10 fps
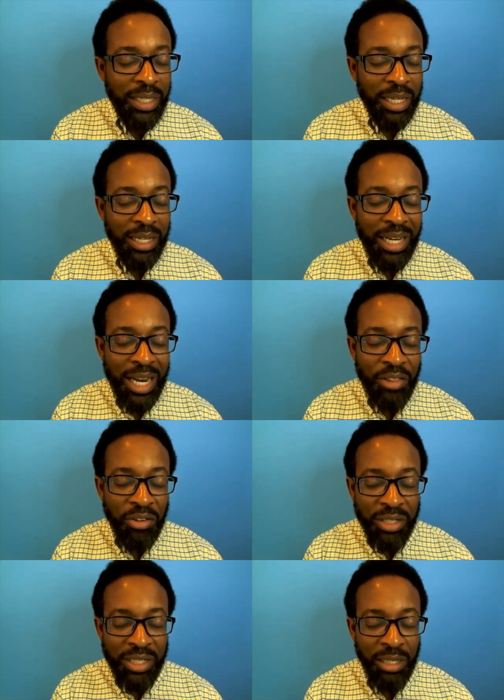Take
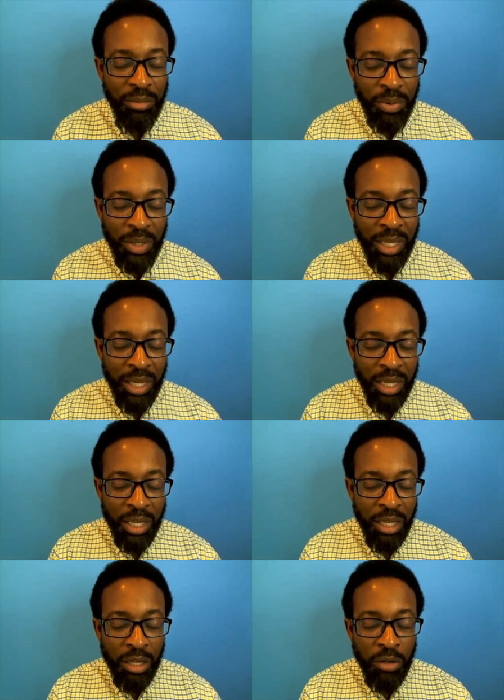another deep,
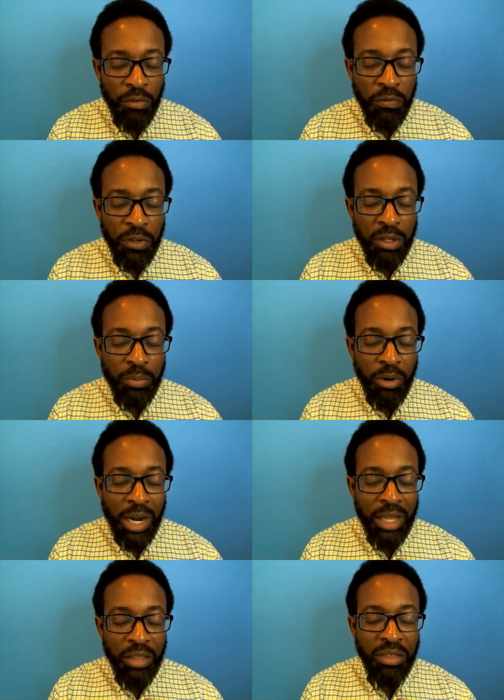full
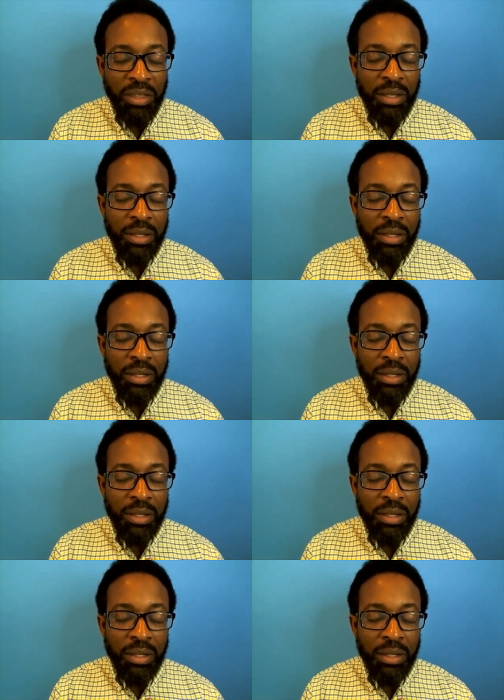breath.